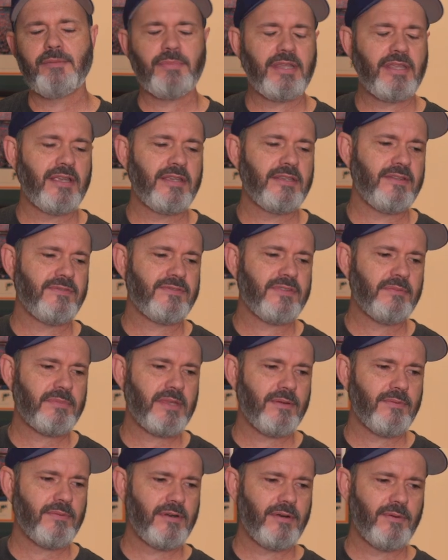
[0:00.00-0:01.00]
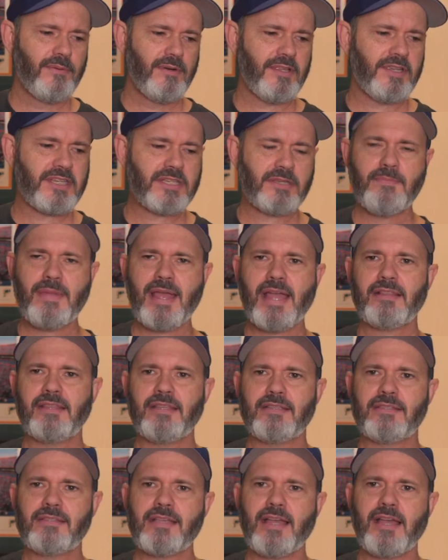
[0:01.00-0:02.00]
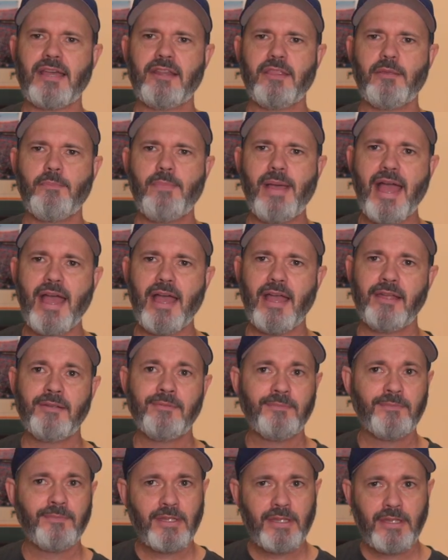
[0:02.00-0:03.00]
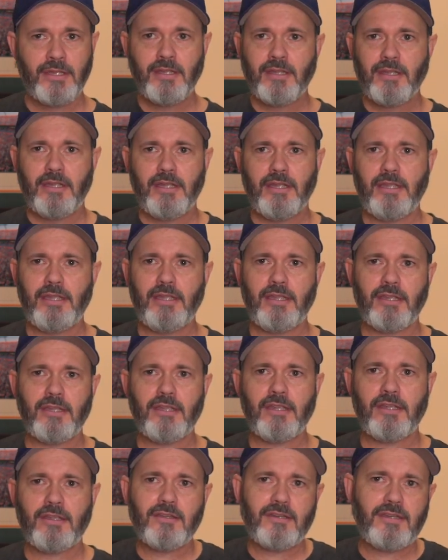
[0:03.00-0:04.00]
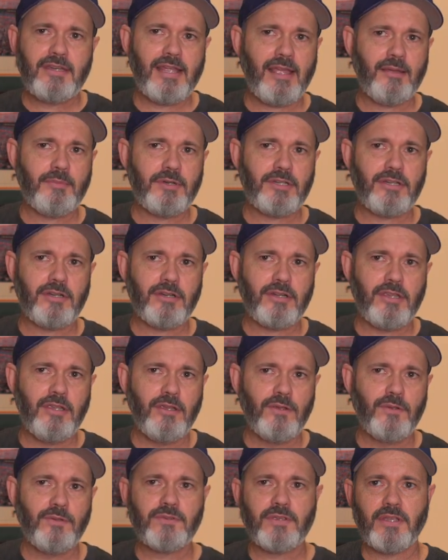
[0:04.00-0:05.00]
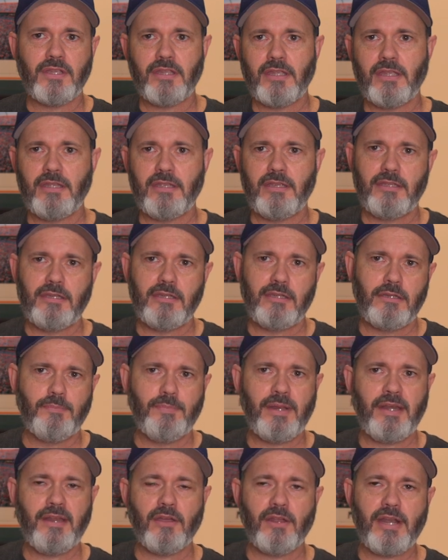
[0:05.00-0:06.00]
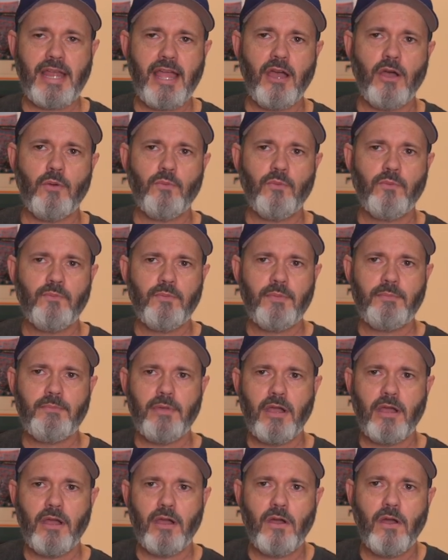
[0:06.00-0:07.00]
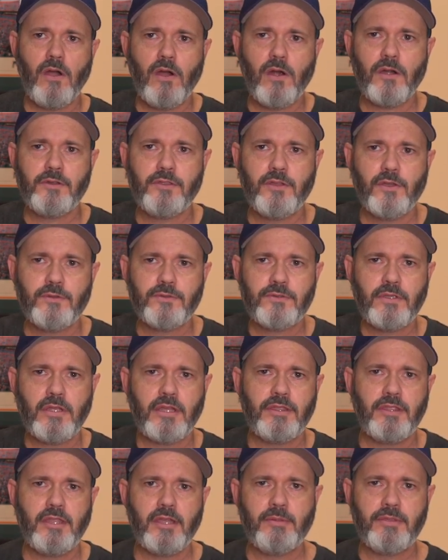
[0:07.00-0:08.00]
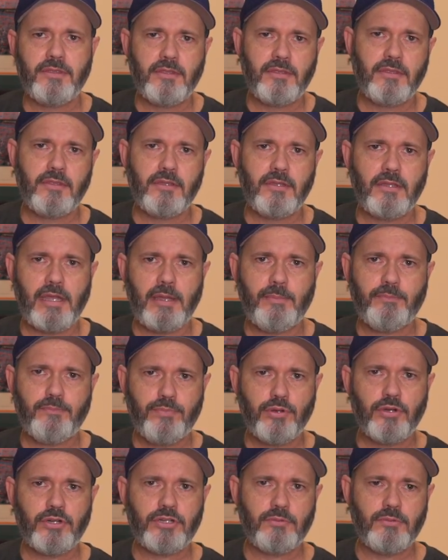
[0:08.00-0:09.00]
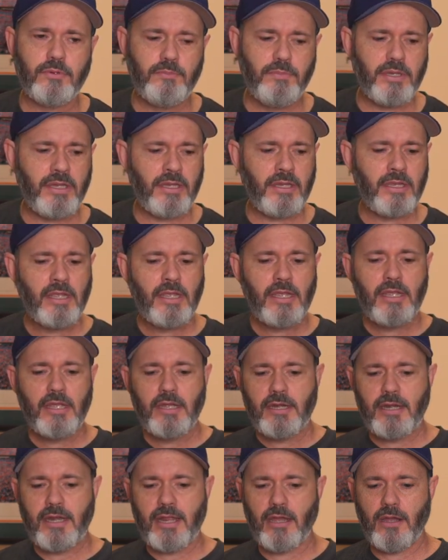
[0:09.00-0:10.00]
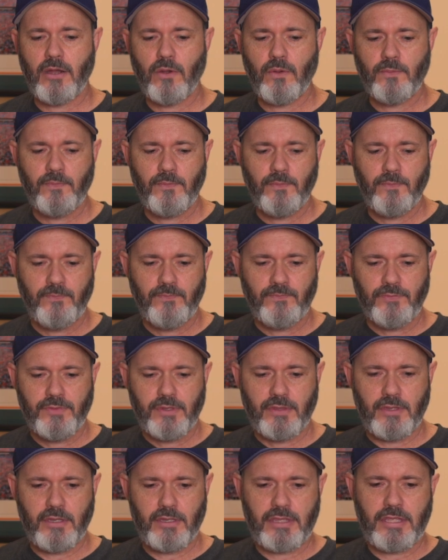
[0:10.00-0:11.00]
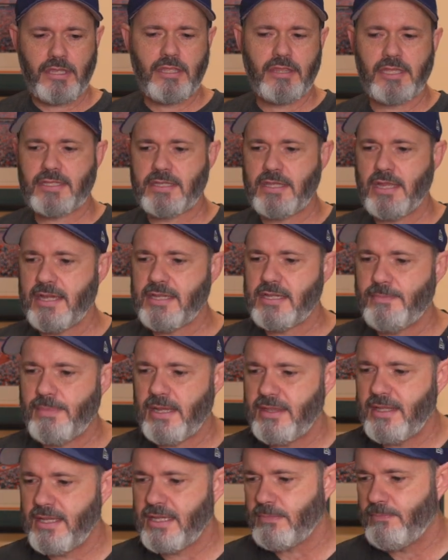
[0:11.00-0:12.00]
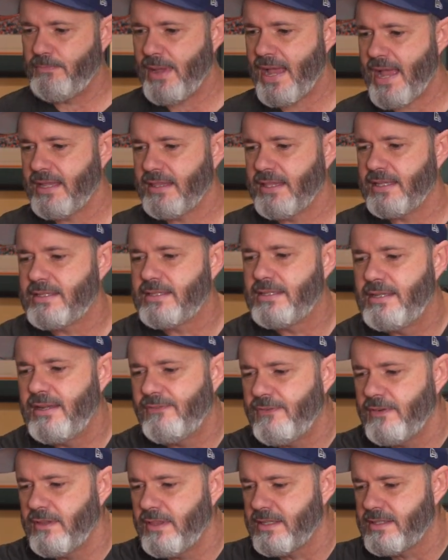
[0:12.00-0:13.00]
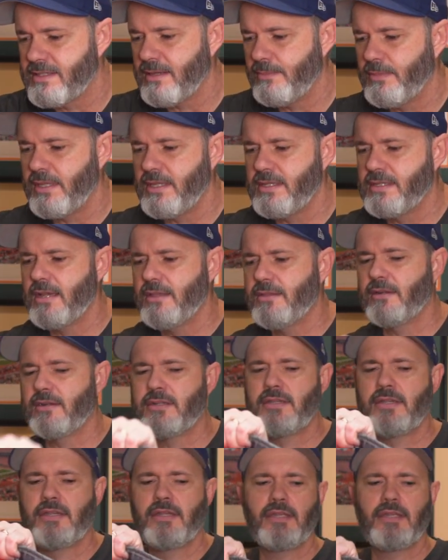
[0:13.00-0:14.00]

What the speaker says: because if something were to really smack the side of the bag, it could damage your cues depending on how hard that push would be. Now, the thing that's nice about this bag that's different than some of these others